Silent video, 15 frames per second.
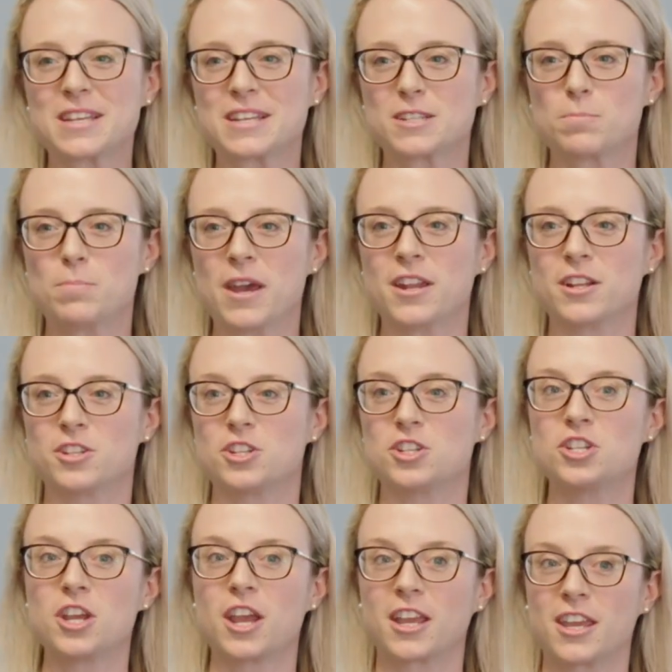it's better to
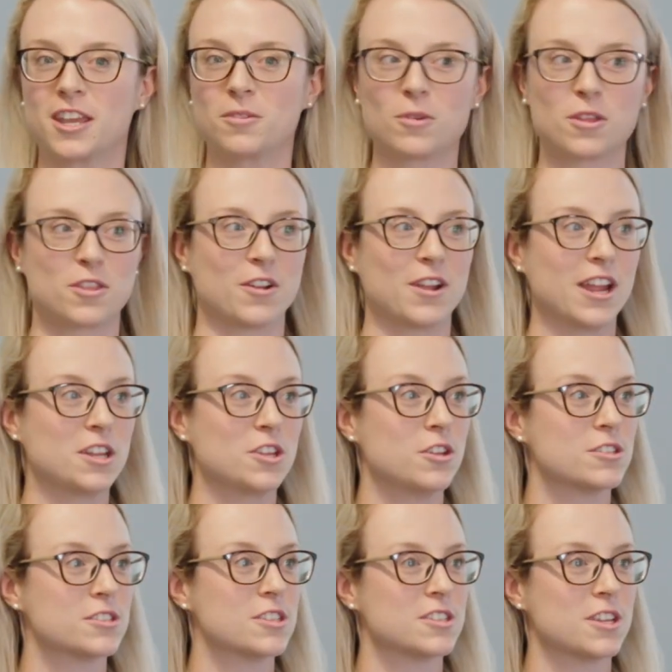check in with your end
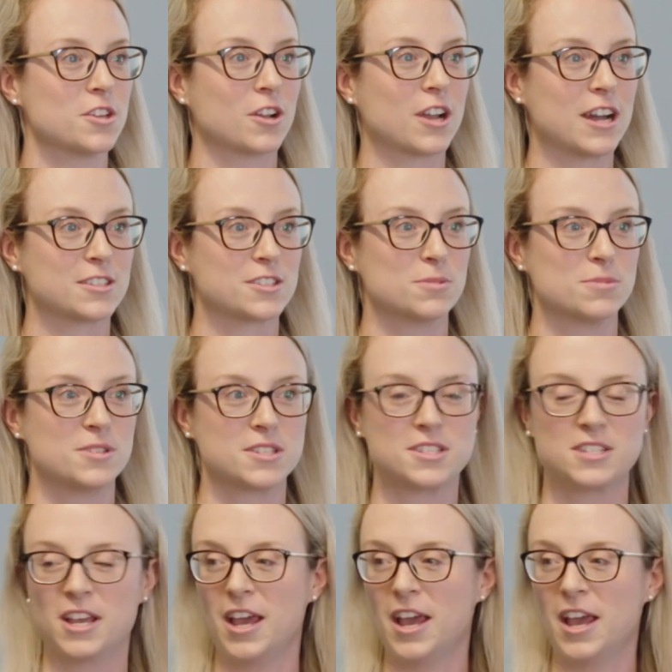users and your customers